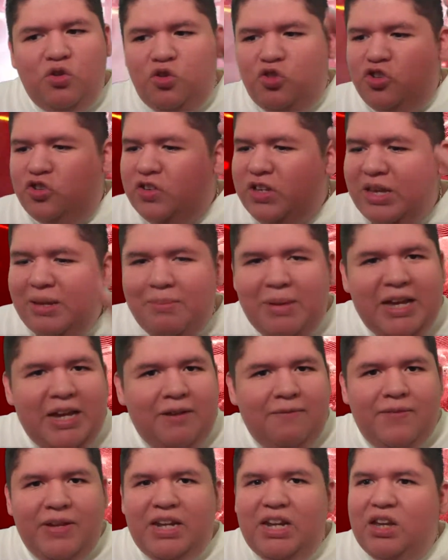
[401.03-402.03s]
you just keep
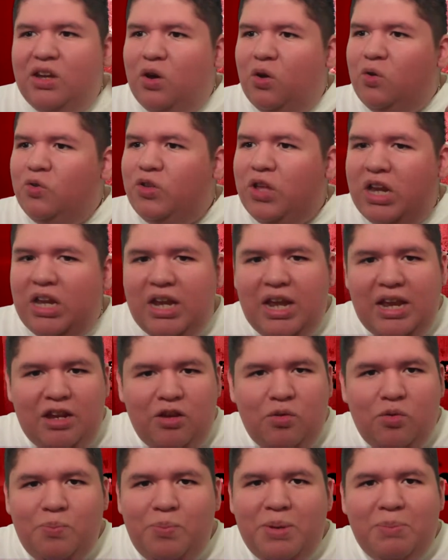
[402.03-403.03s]
making videos, and
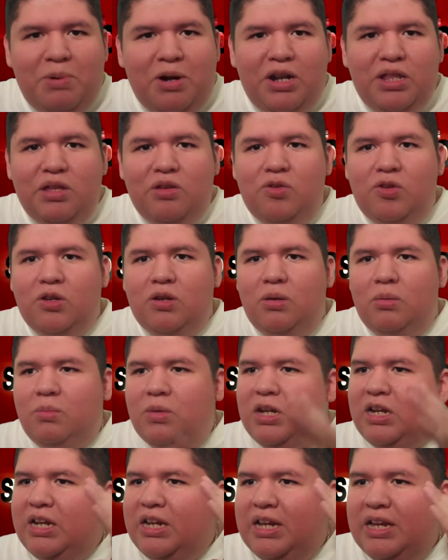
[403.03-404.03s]
you be part of the YouTube
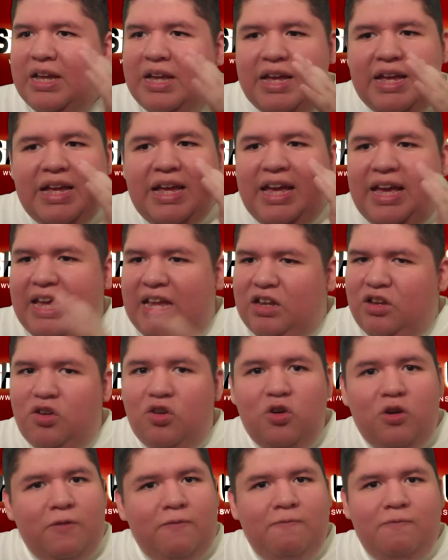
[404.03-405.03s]
community, and
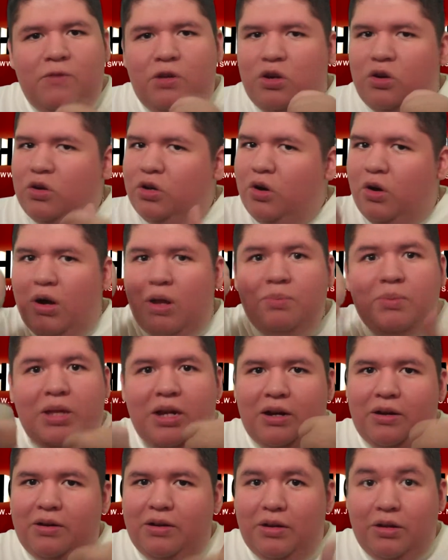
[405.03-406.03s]
you're up there.